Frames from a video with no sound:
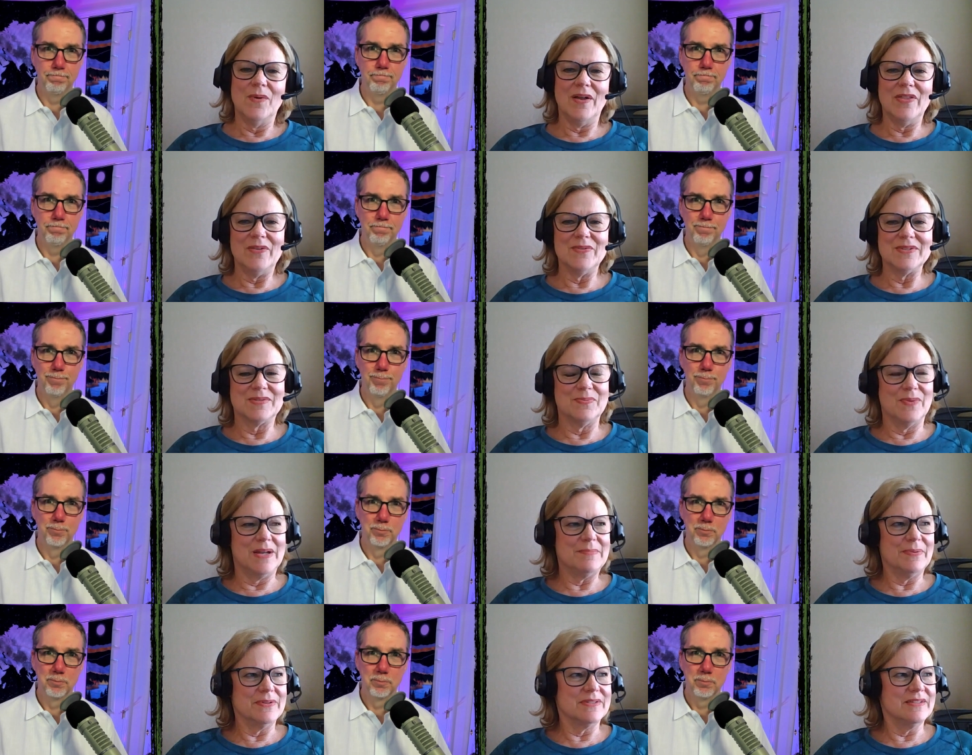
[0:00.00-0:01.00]
Speaker 1: Well, there was
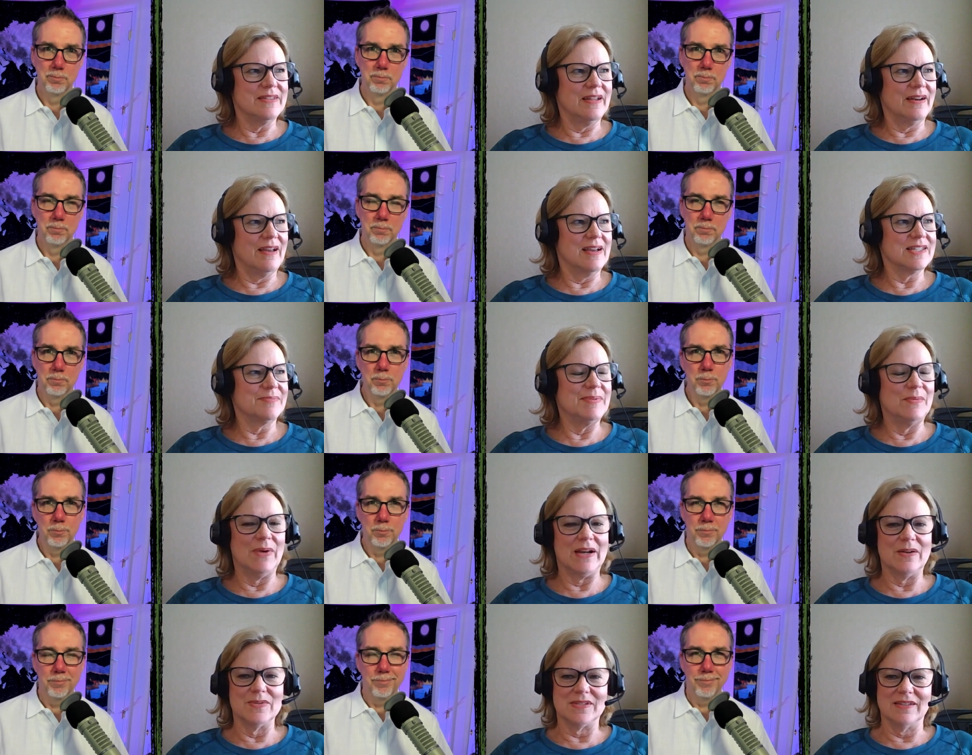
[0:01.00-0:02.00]
one person that asked me
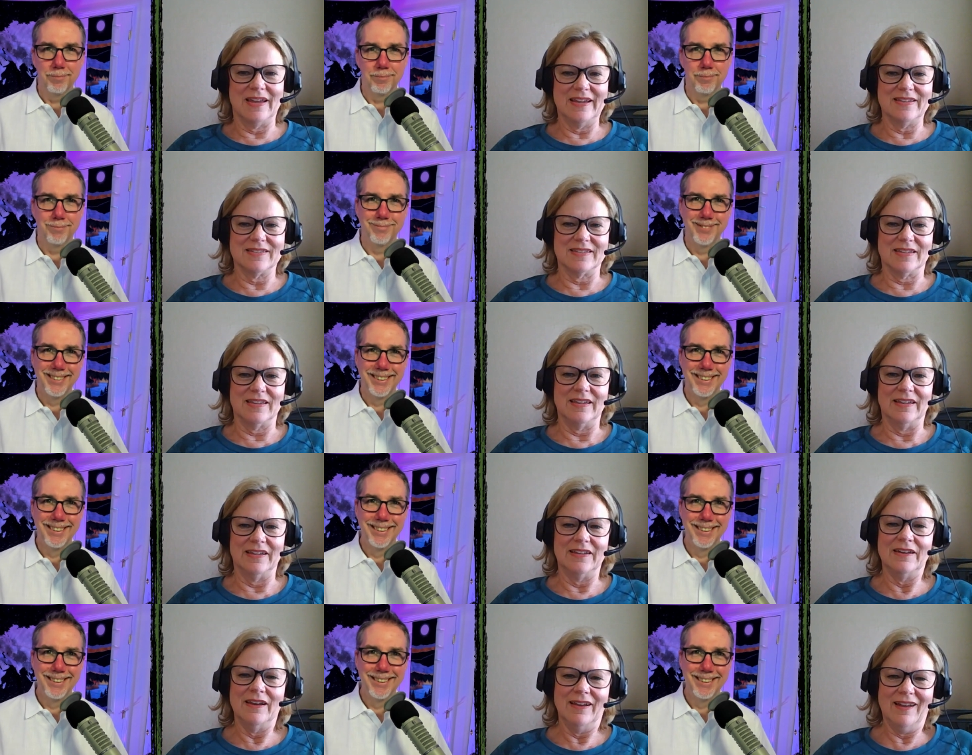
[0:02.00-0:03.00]
what I was like as a
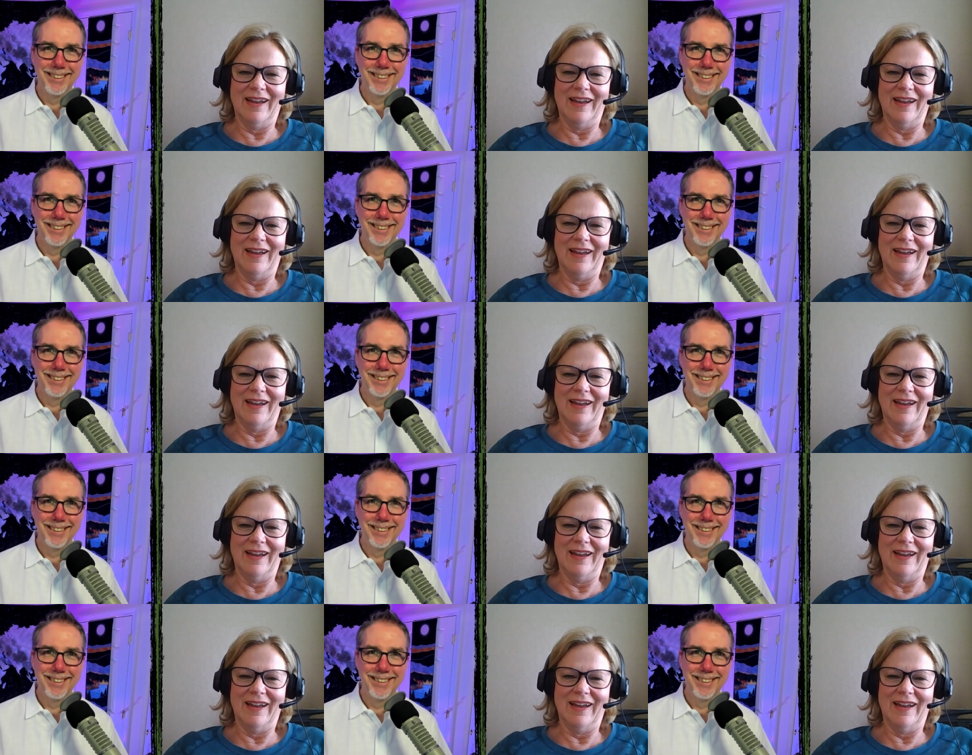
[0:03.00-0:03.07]
kid.